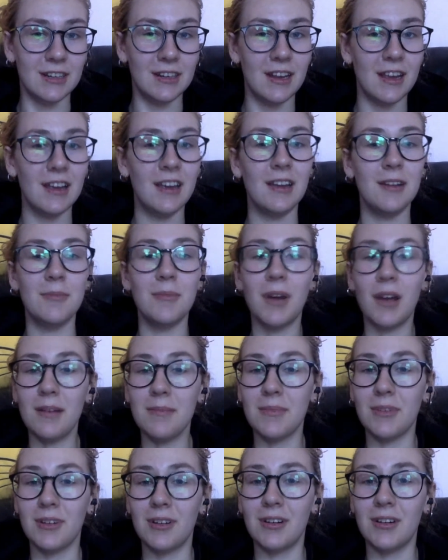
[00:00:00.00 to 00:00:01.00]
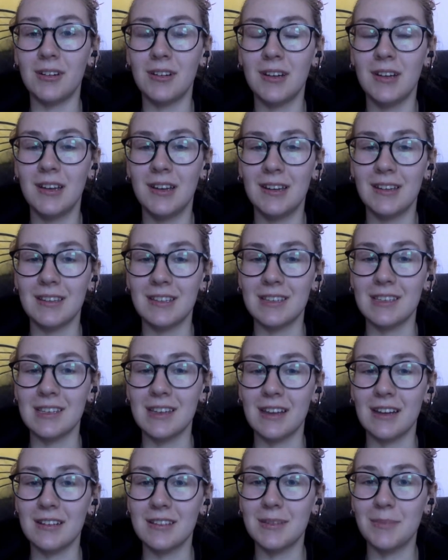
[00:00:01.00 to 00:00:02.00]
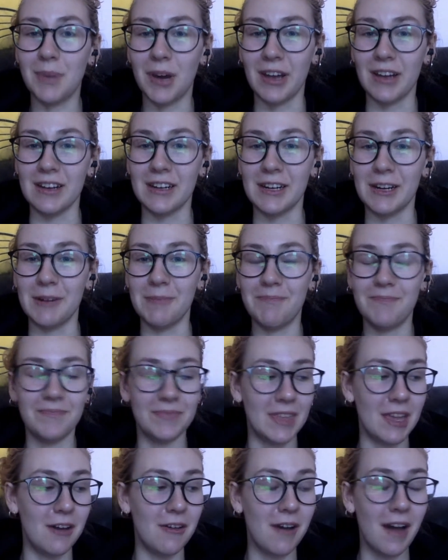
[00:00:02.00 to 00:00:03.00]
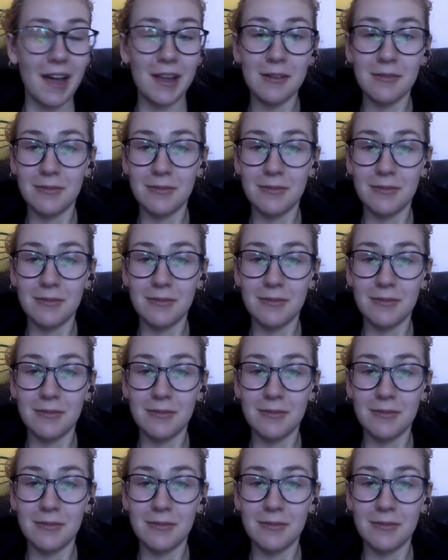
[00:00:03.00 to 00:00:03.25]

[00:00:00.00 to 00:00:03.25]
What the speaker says: and my barn decided to buy her. Now I don't